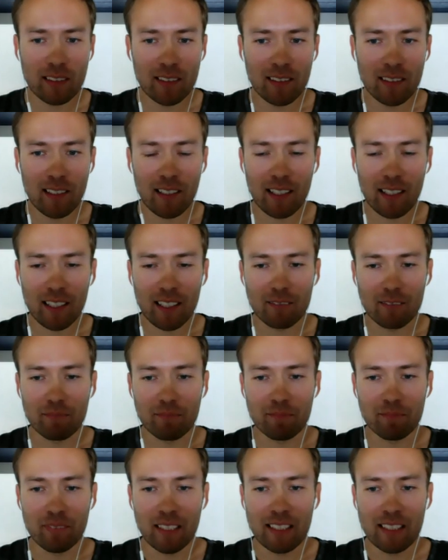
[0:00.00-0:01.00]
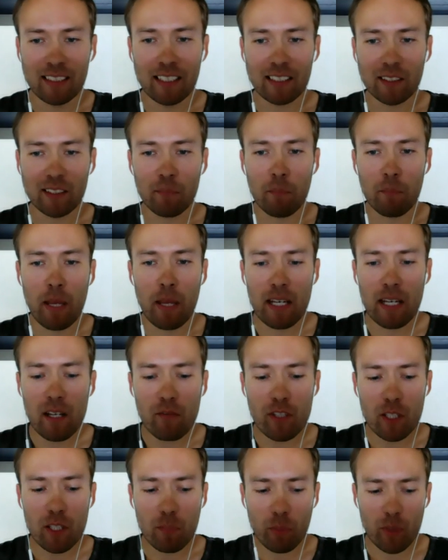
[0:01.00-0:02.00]
That many
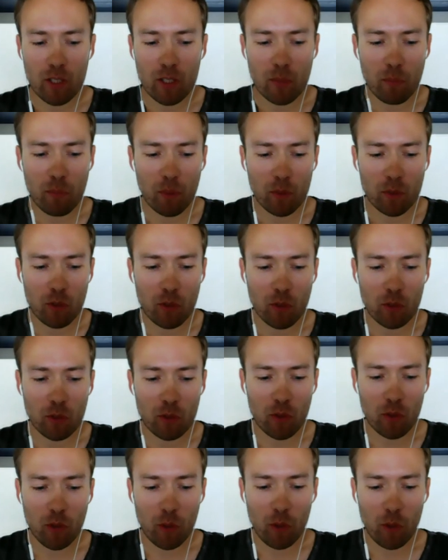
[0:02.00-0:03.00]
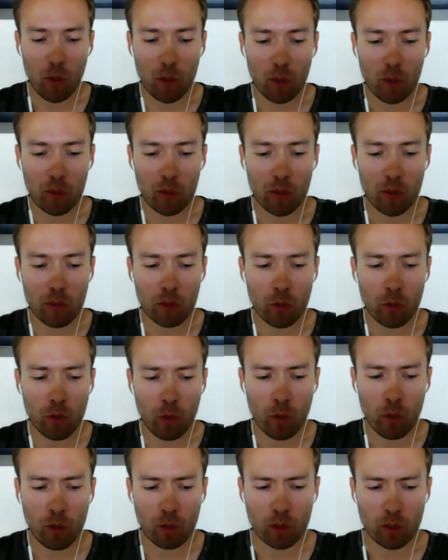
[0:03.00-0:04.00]
of these principles, they're no longer
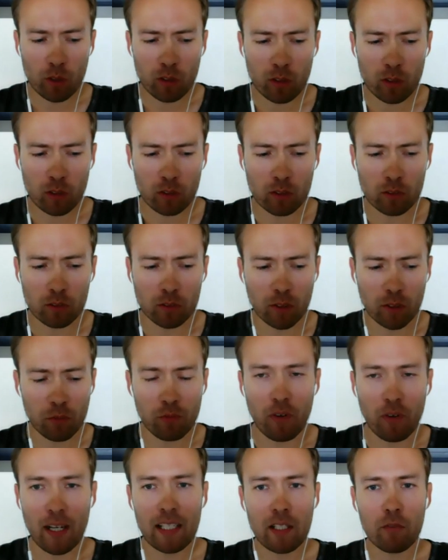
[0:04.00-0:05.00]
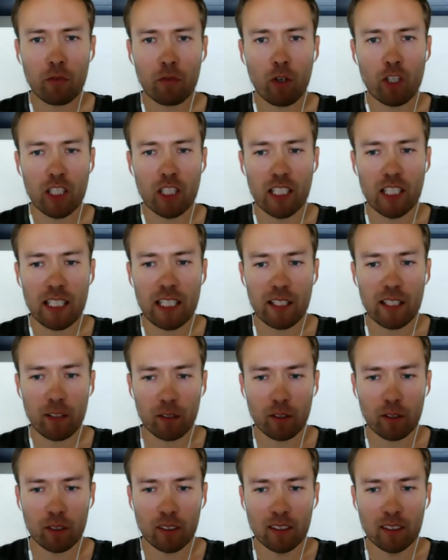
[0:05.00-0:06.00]
the fighting frontier.